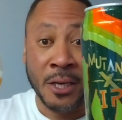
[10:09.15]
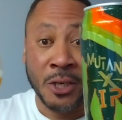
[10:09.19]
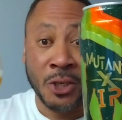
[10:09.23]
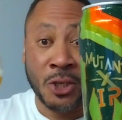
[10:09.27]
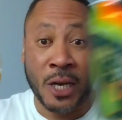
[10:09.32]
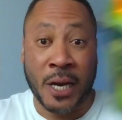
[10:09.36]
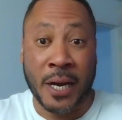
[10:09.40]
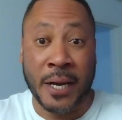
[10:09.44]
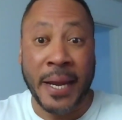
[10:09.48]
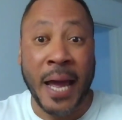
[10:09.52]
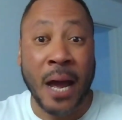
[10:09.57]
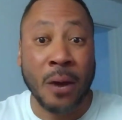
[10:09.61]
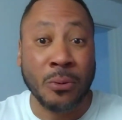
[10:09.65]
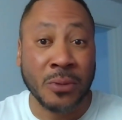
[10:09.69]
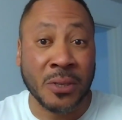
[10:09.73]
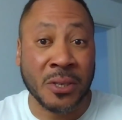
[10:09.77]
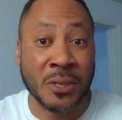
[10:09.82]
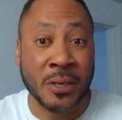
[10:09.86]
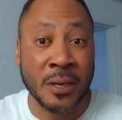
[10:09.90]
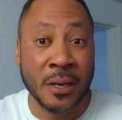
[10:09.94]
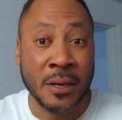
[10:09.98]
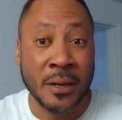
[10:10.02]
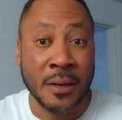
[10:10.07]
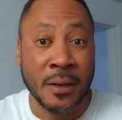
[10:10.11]
Check it
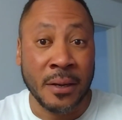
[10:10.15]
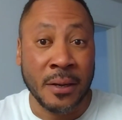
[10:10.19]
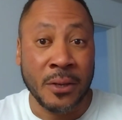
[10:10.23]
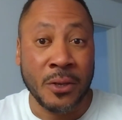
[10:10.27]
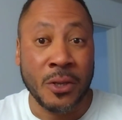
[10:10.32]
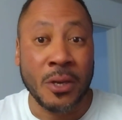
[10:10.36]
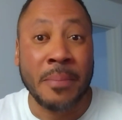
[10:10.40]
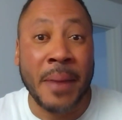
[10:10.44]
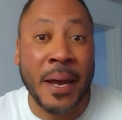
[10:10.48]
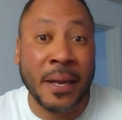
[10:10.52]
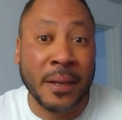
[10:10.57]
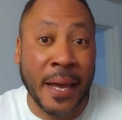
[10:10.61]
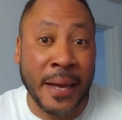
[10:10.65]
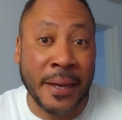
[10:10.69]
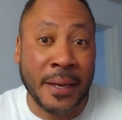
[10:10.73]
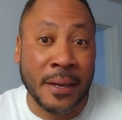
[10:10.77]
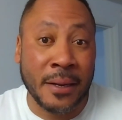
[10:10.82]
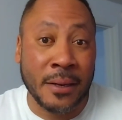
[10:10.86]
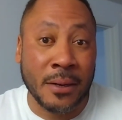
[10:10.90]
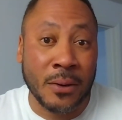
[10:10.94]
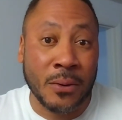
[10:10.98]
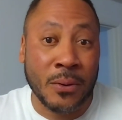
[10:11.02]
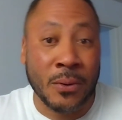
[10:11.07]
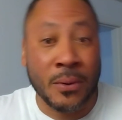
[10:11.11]
out. You may like
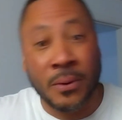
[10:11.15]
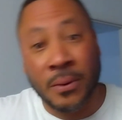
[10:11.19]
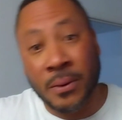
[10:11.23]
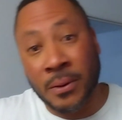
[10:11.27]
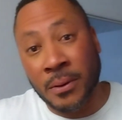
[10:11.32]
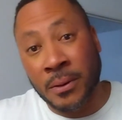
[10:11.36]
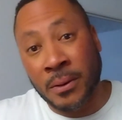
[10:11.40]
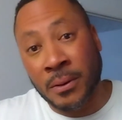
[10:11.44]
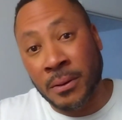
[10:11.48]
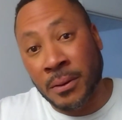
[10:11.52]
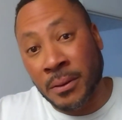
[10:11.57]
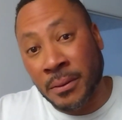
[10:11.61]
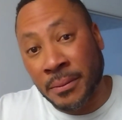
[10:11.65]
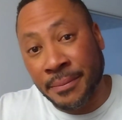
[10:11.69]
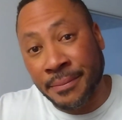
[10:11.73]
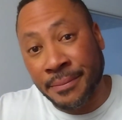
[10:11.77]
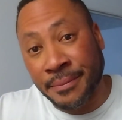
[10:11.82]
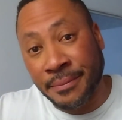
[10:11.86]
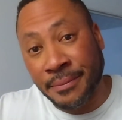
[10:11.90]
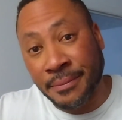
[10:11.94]
it, or